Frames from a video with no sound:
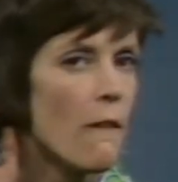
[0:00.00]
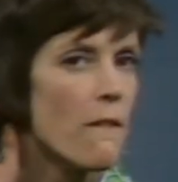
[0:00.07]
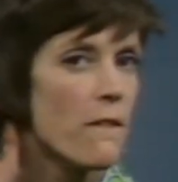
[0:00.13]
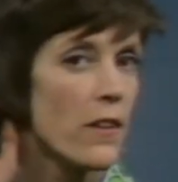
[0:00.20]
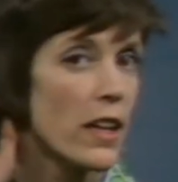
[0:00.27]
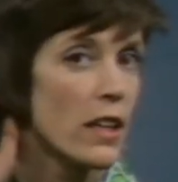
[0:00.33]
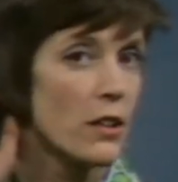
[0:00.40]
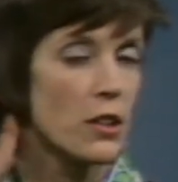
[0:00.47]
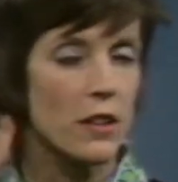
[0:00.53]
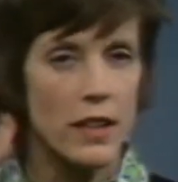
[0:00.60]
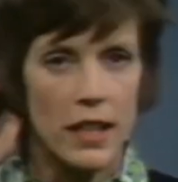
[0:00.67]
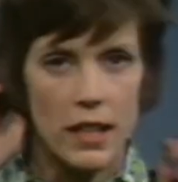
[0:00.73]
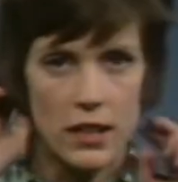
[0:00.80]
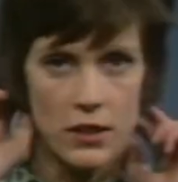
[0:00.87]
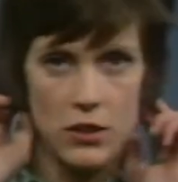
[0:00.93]
Feel your
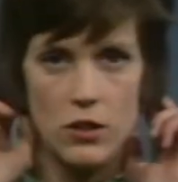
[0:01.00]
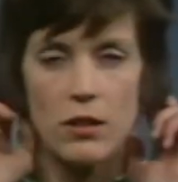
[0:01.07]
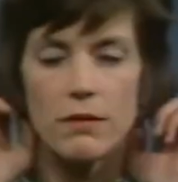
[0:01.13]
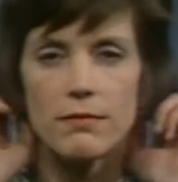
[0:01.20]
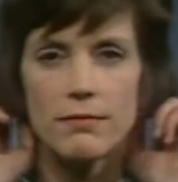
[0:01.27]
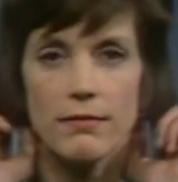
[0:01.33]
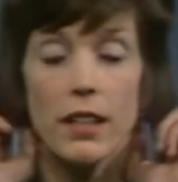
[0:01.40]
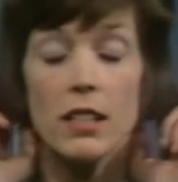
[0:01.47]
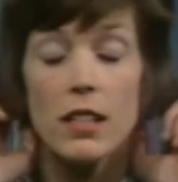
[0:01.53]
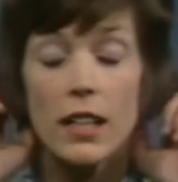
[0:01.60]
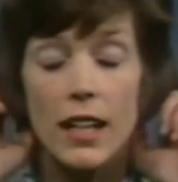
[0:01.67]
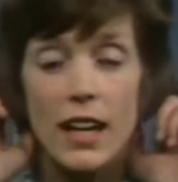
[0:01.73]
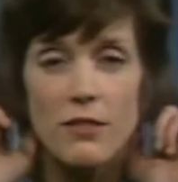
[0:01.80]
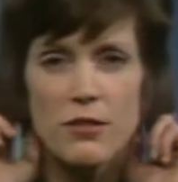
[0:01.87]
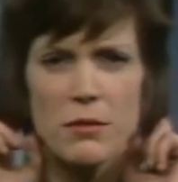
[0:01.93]
ears. They stick
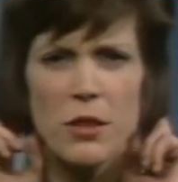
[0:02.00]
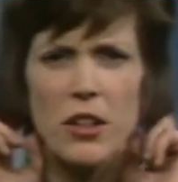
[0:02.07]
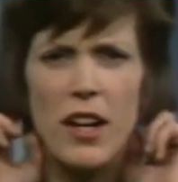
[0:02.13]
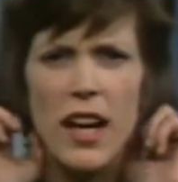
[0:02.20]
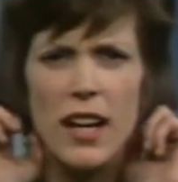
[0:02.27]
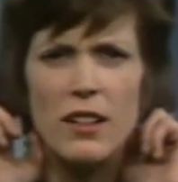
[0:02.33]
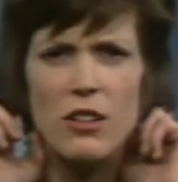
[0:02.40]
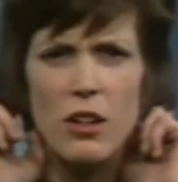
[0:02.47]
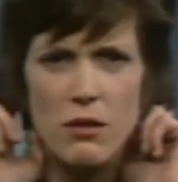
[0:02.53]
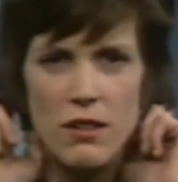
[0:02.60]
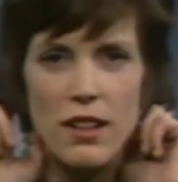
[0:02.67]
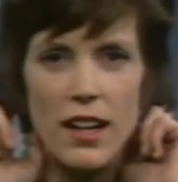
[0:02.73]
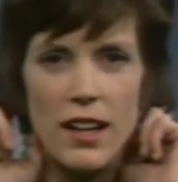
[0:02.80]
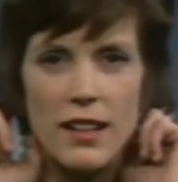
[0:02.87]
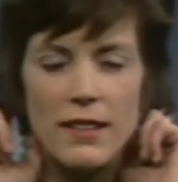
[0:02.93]
out from your head, don't
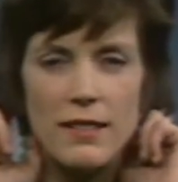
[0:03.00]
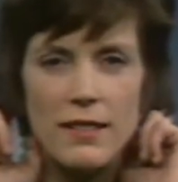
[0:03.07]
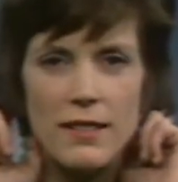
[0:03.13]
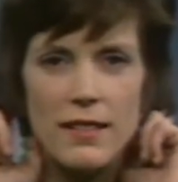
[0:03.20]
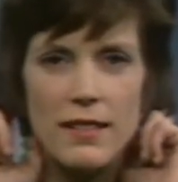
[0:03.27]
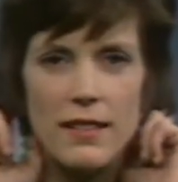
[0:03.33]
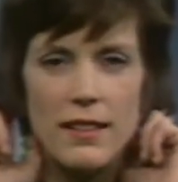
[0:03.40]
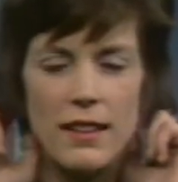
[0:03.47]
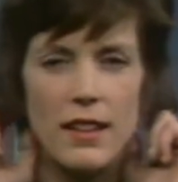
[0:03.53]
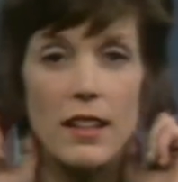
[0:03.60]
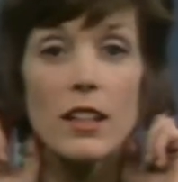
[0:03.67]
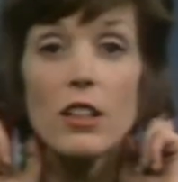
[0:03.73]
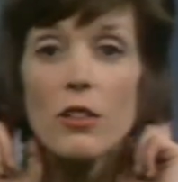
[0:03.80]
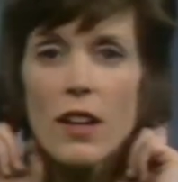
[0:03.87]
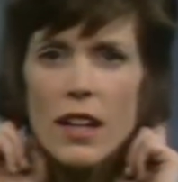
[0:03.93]
they? Can
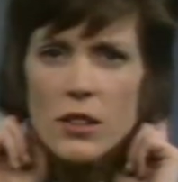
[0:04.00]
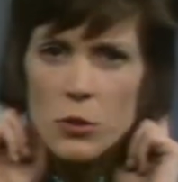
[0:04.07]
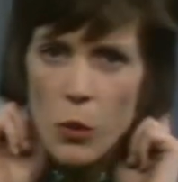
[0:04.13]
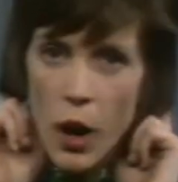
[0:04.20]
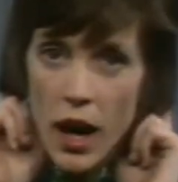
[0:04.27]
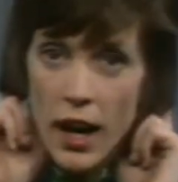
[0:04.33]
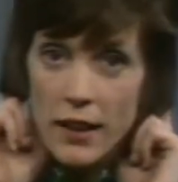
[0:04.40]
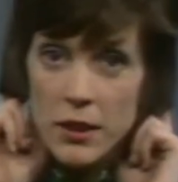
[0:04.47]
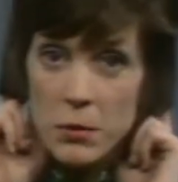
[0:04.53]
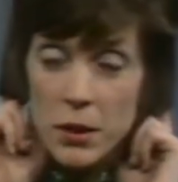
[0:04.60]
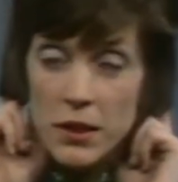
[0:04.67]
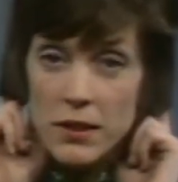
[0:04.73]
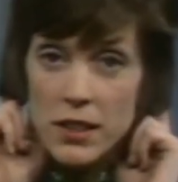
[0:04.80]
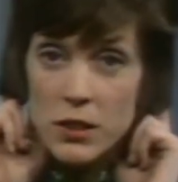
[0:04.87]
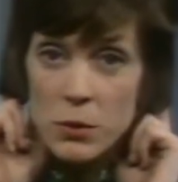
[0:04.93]
you guess why they're
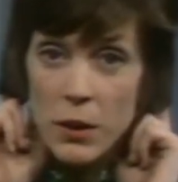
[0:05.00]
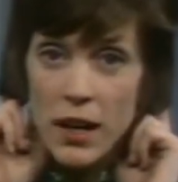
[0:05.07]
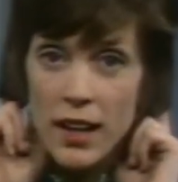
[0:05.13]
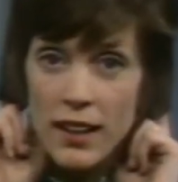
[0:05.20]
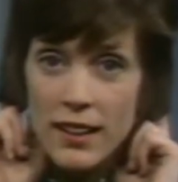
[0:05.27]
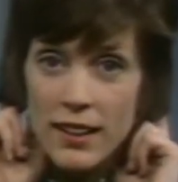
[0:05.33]
built this way?